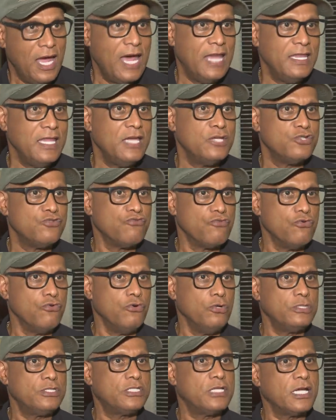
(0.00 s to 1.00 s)
And there's
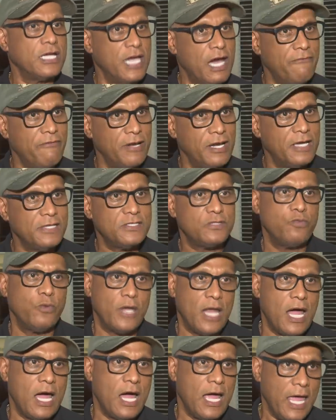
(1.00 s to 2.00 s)
rules to govern us
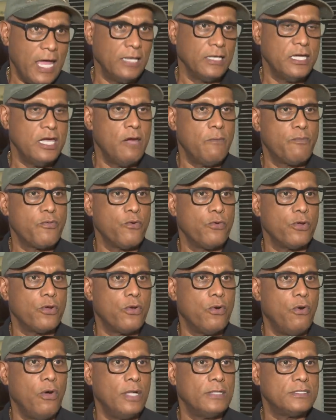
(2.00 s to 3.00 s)
with our healthcare
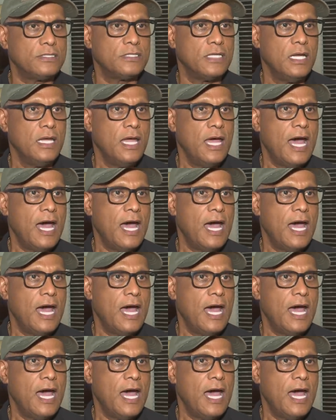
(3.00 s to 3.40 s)
protocols